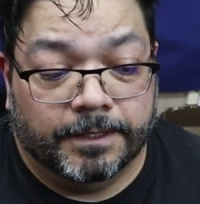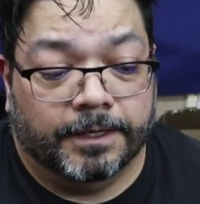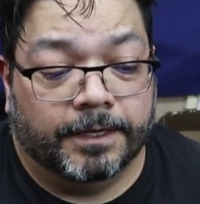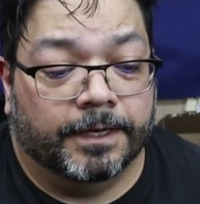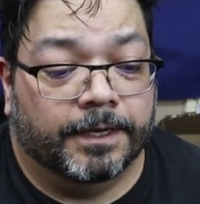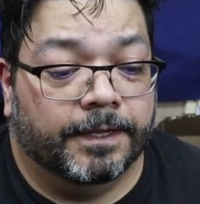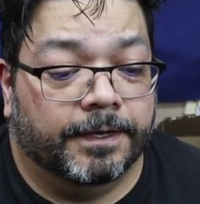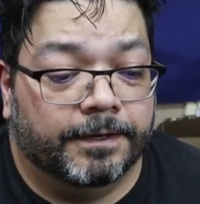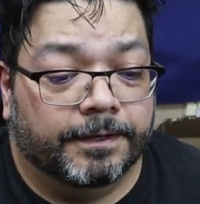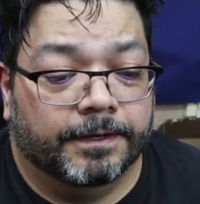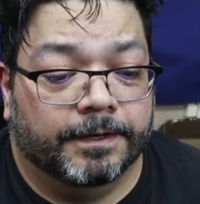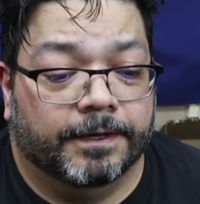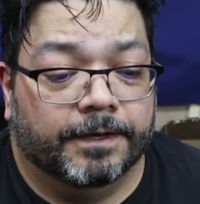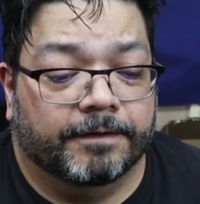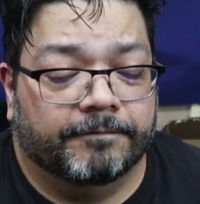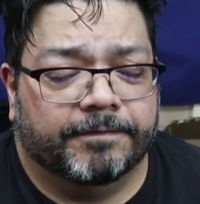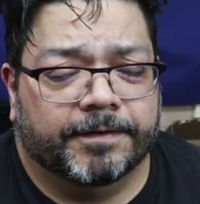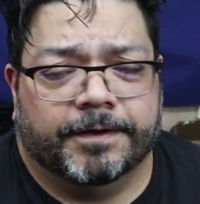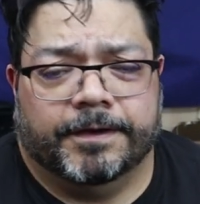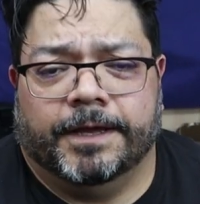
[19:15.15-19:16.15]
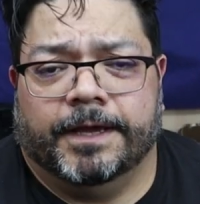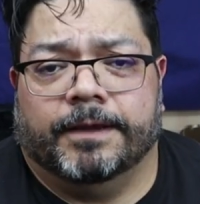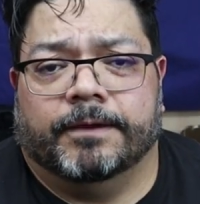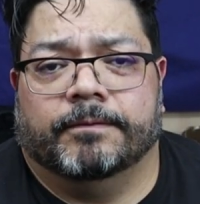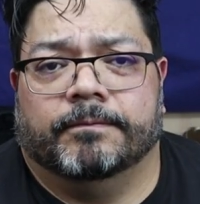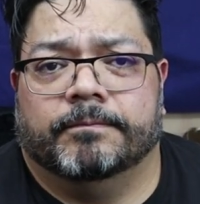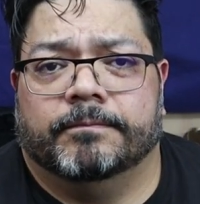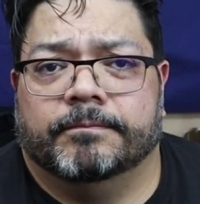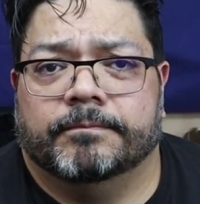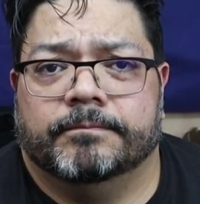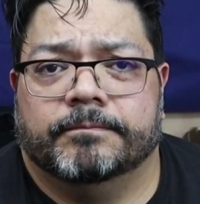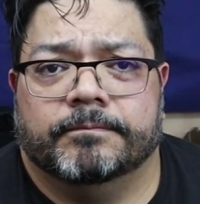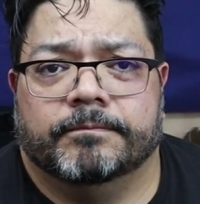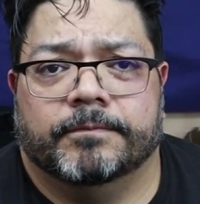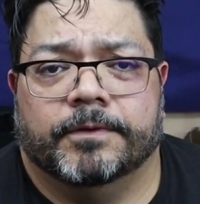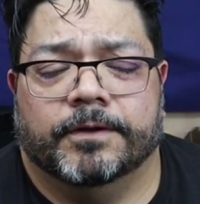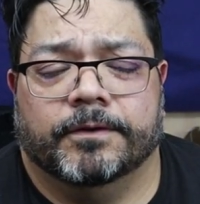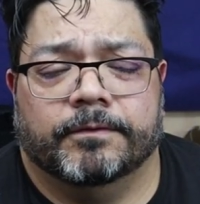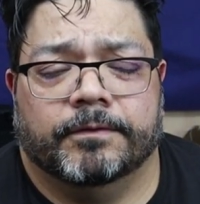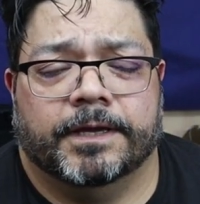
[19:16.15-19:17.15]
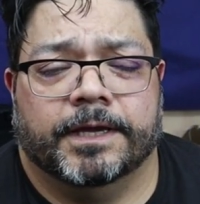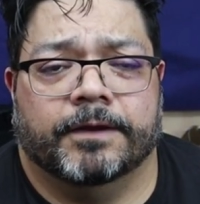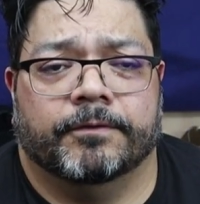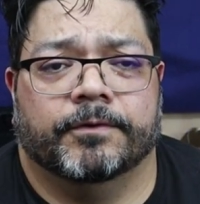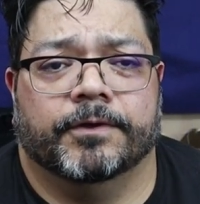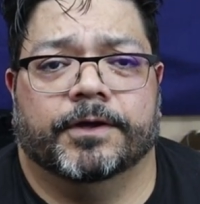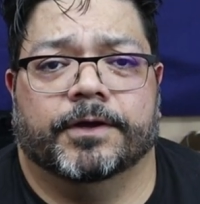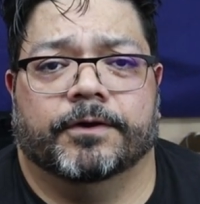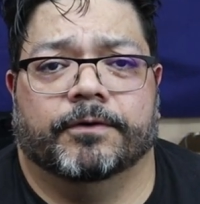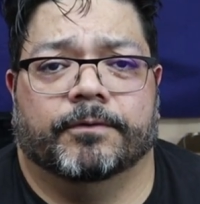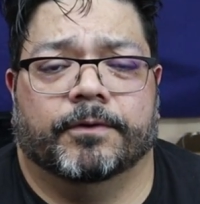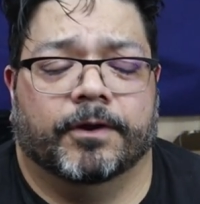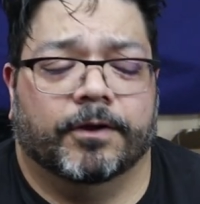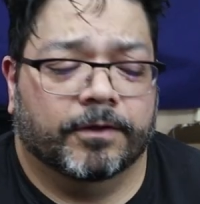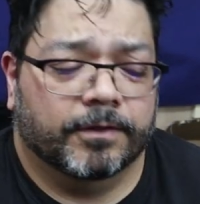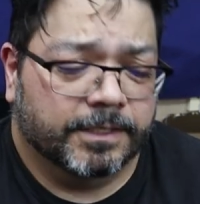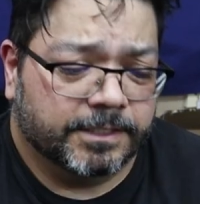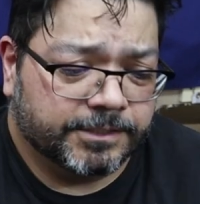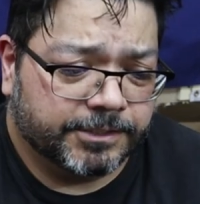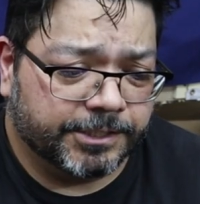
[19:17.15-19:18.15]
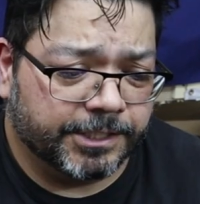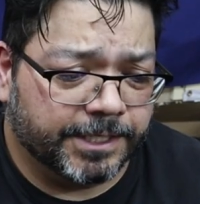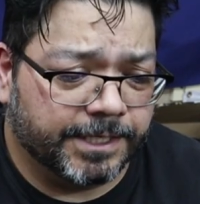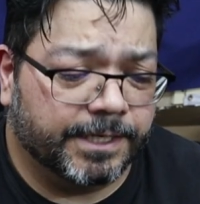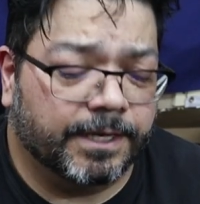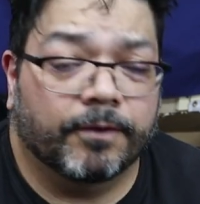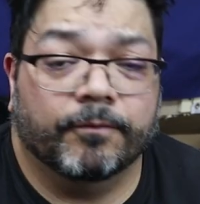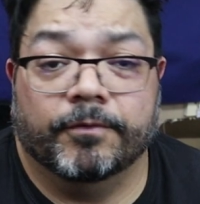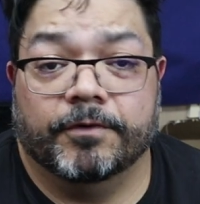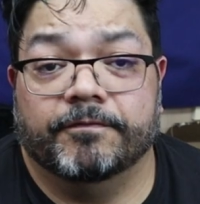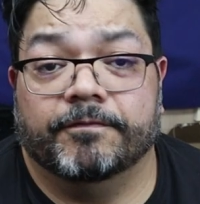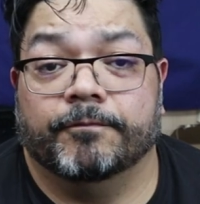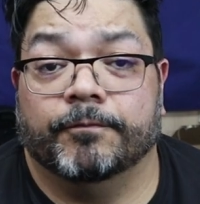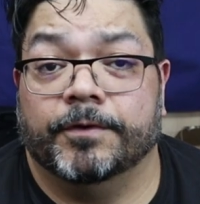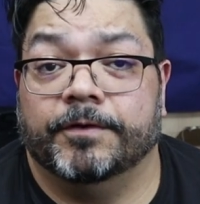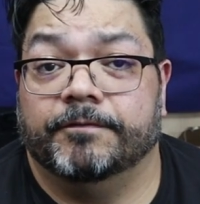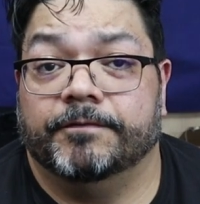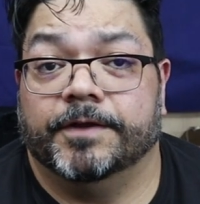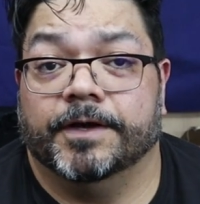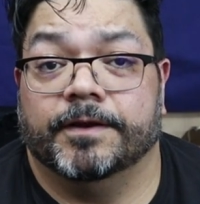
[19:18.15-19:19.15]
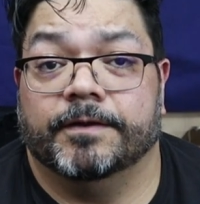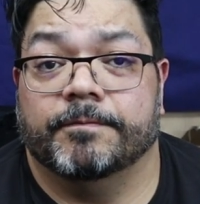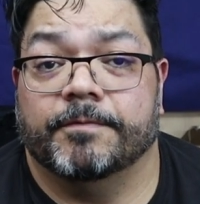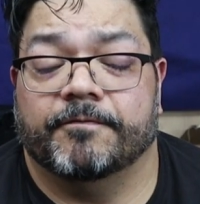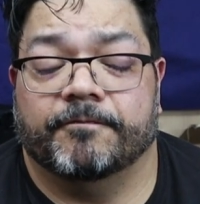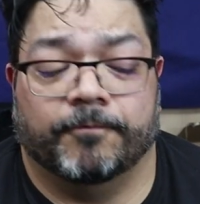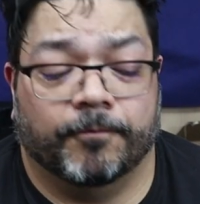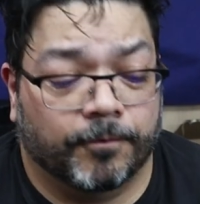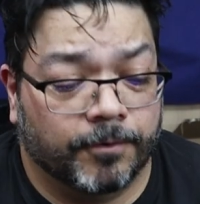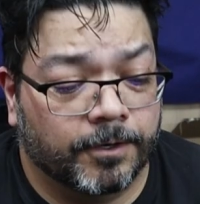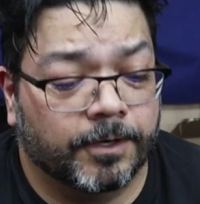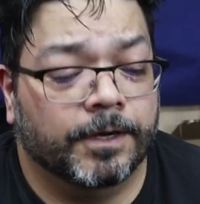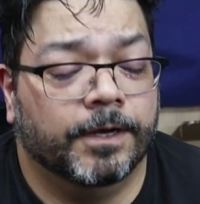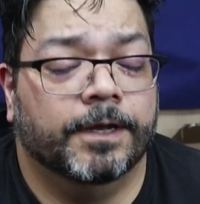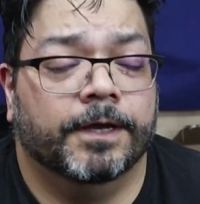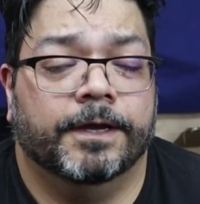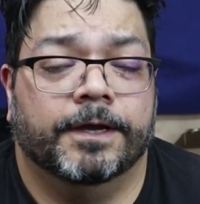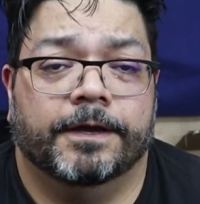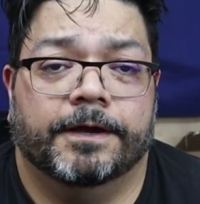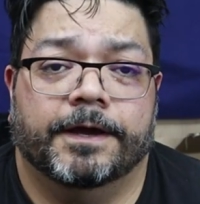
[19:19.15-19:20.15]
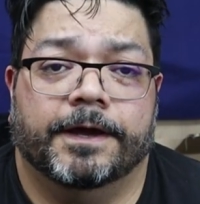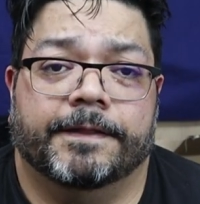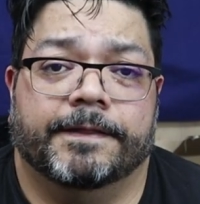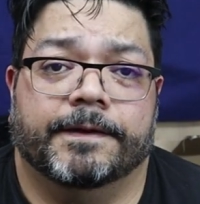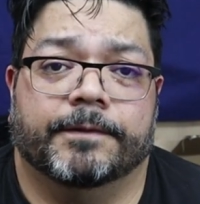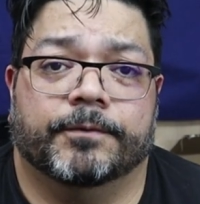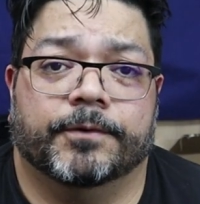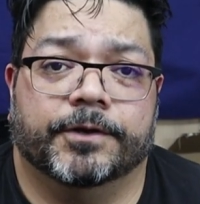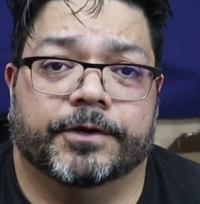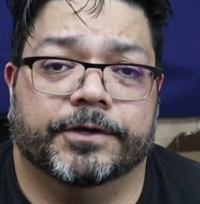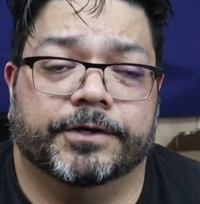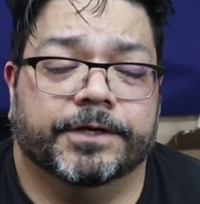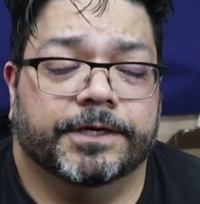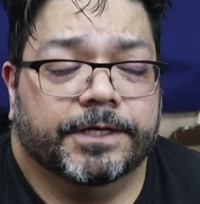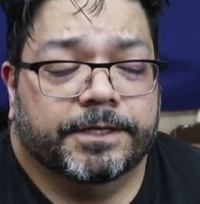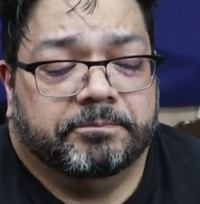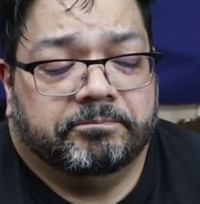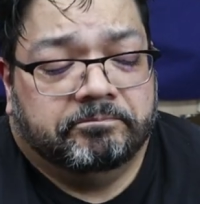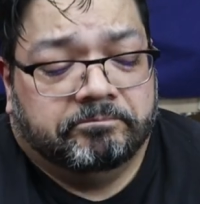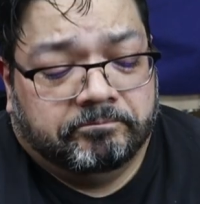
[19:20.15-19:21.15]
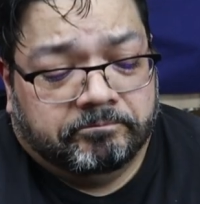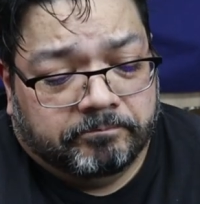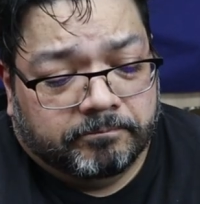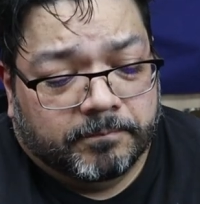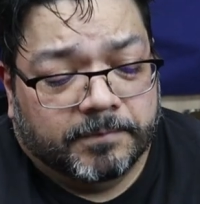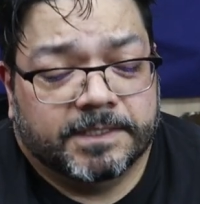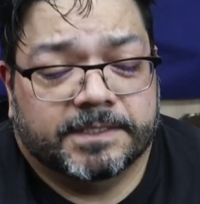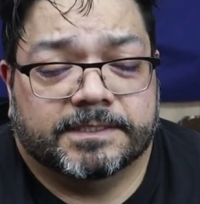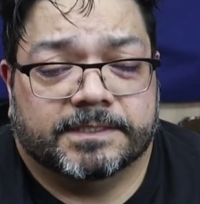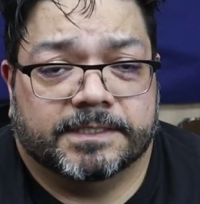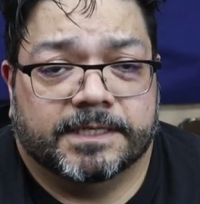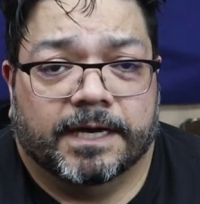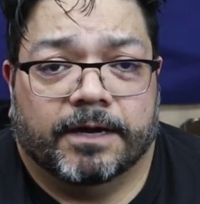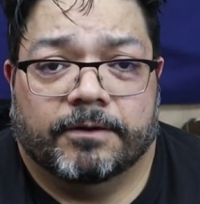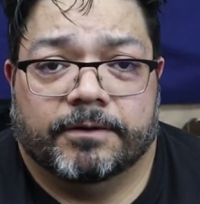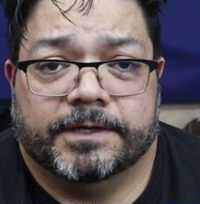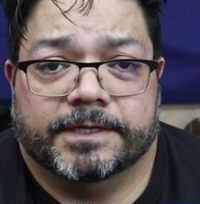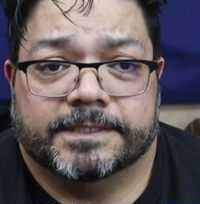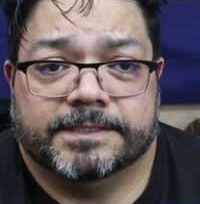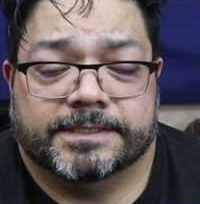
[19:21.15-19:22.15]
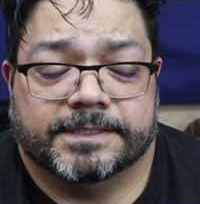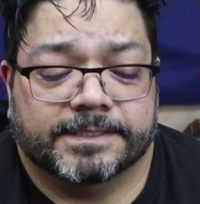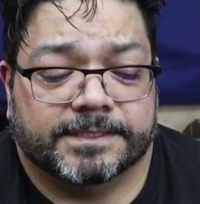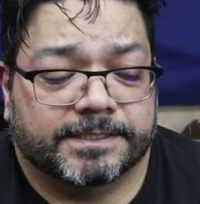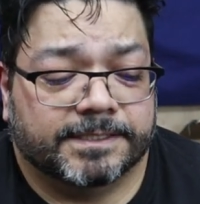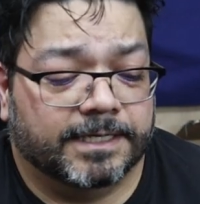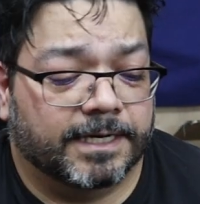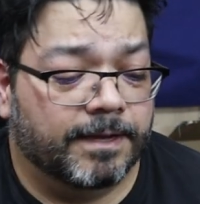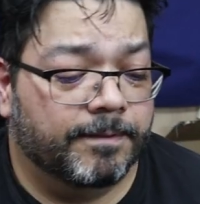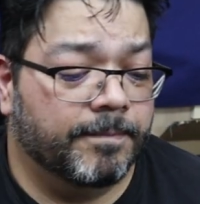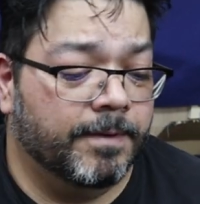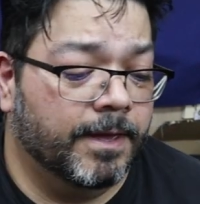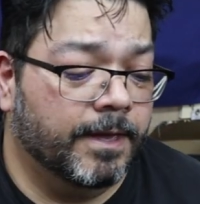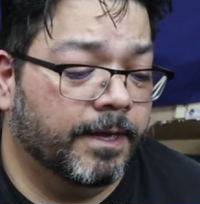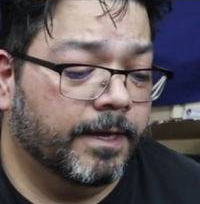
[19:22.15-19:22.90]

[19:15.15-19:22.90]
And uh, I figured, hey, you know, can't really go wrong. Let's check it out. We've, we've done them before and they were good. Let's see how it is this time.